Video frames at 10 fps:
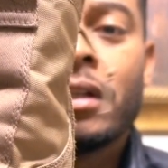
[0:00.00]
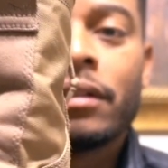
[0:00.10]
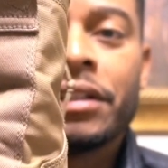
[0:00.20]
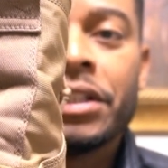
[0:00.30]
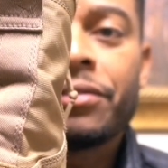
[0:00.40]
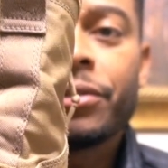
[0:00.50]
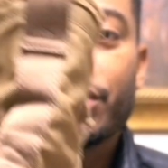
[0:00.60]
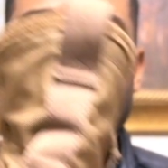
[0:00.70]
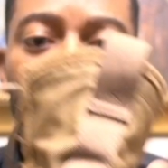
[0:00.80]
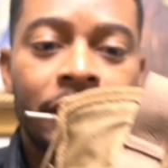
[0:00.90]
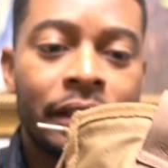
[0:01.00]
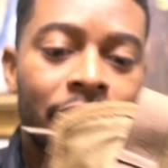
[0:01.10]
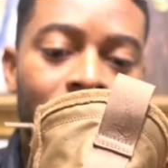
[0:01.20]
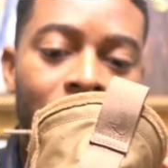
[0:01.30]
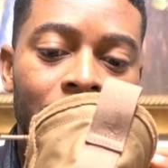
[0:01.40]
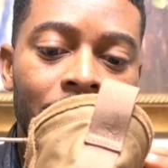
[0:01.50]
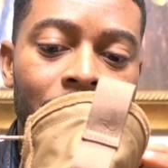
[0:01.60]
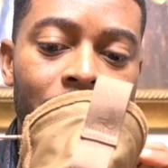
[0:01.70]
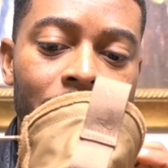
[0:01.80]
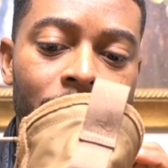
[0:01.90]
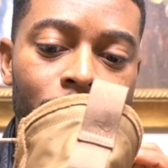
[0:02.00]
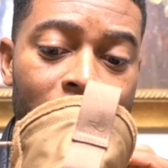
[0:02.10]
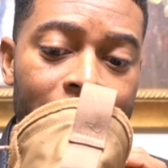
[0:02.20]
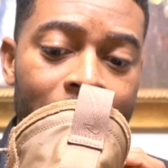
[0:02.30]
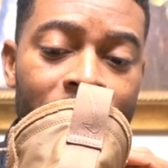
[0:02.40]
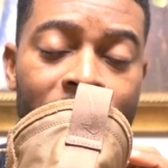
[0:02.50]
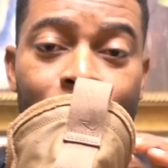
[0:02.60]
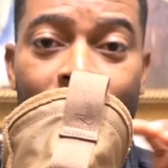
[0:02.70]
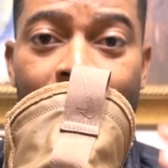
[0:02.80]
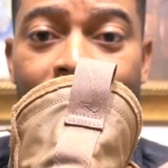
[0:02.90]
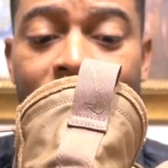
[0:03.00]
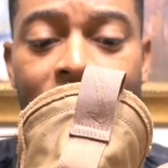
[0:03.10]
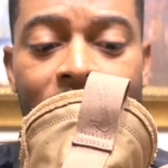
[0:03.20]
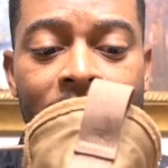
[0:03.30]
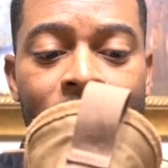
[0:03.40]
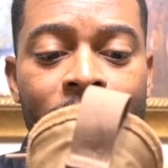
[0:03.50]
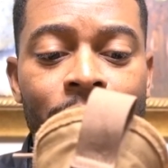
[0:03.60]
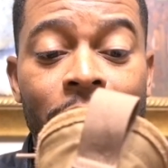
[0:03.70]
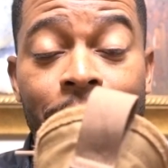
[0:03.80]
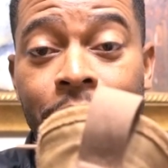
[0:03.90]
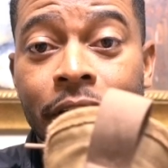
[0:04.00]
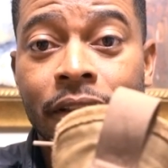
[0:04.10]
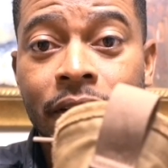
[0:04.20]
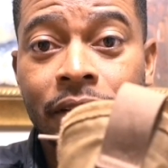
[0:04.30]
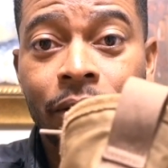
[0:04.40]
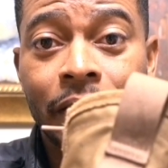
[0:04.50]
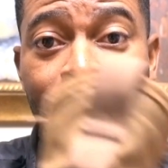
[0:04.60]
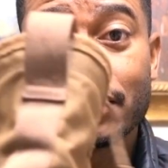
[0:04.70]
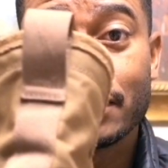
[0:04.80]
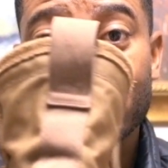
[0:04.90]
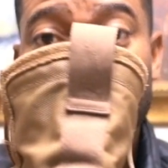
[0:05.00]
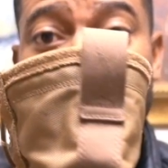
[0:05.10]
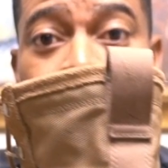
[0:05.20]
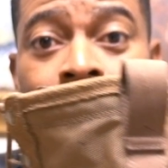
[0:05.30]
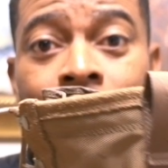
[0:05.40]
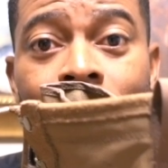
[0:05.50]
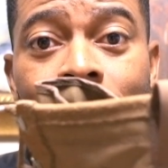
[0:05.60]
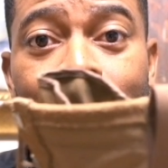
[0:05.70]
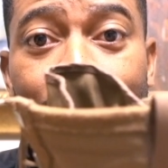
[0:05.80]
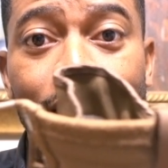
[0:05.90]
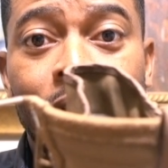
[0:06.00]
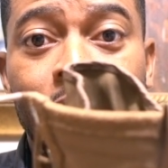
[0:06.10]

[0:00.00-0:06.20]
these feel good. Right out of the box, it didn't hurt my feet, so that's good. And